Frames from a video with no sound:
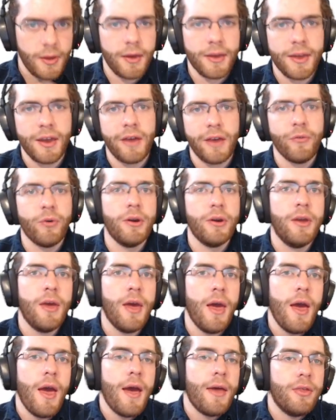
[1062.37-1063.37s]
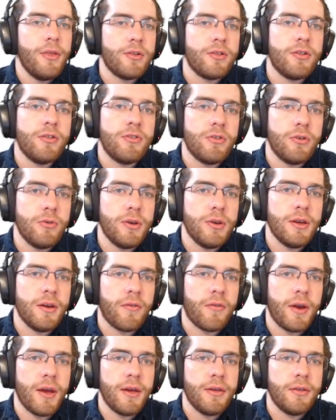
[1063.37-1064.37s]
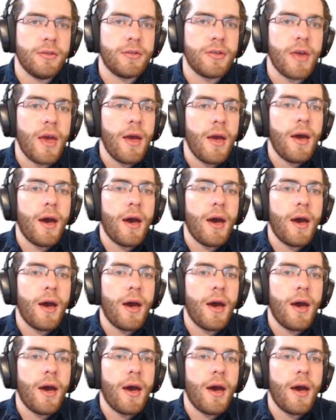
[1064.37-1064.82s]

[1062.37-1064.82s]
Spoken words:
Again, everyone, this is 2D arrays.